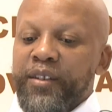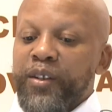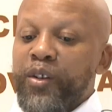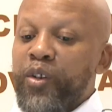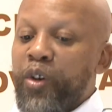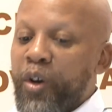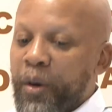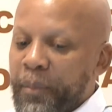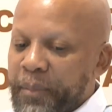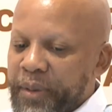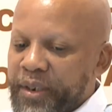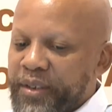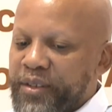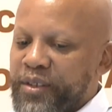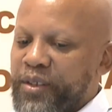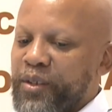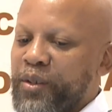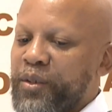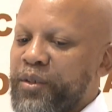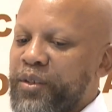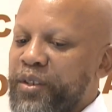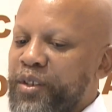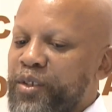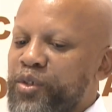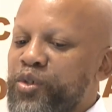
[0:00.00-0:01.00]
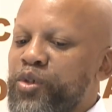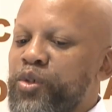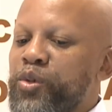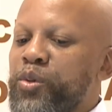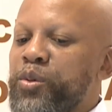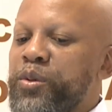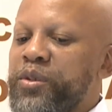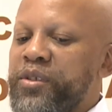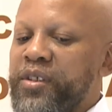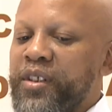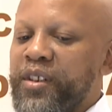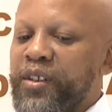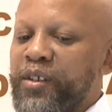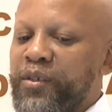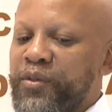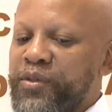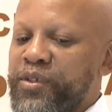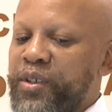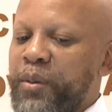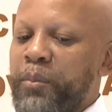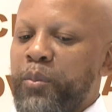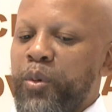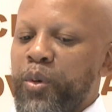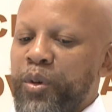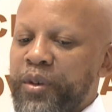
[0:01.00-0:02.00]
Committee on the Scrutiny of
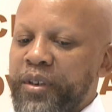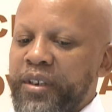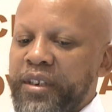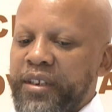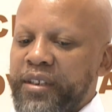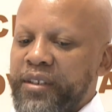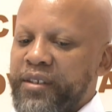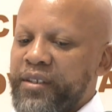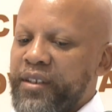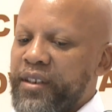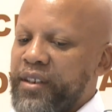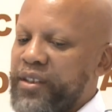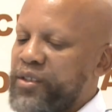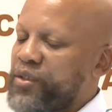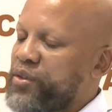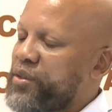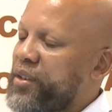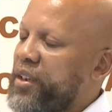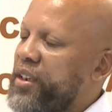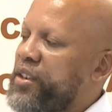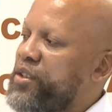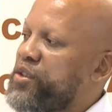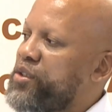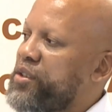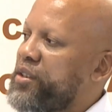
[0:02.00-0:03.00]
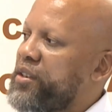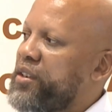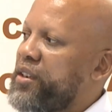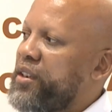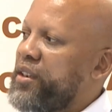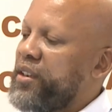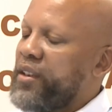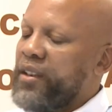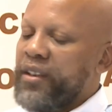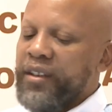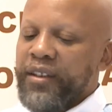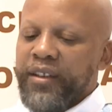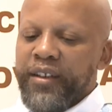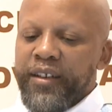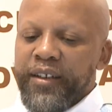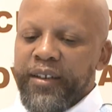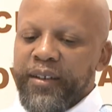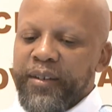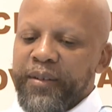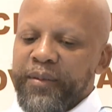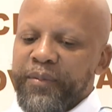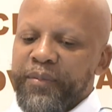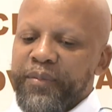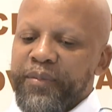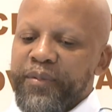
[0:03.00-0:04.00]
Subordinate Legislation,
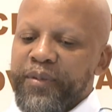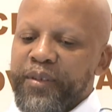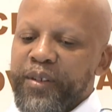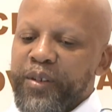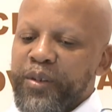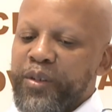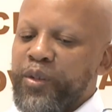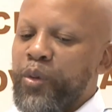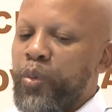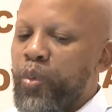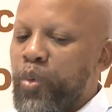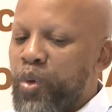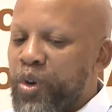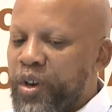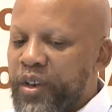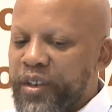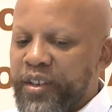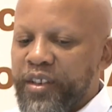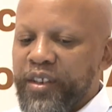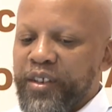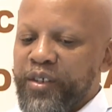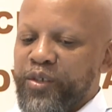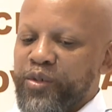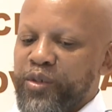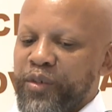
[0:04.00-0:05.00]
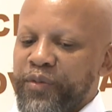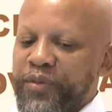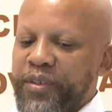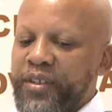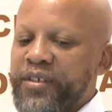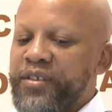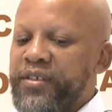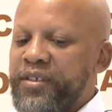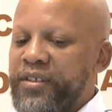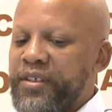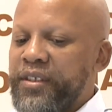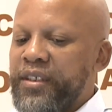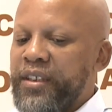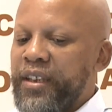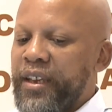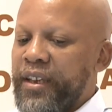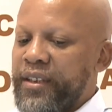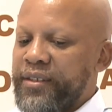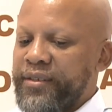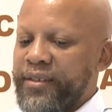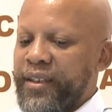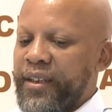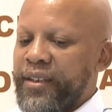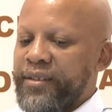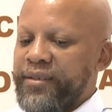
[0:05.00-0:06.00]
the workings of the
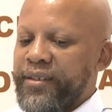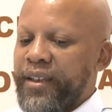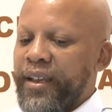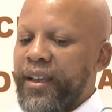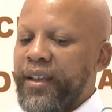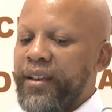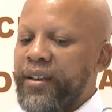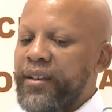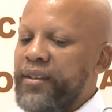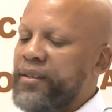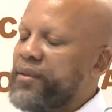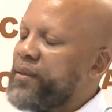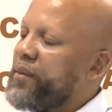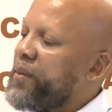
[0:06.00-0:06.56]
CSSL.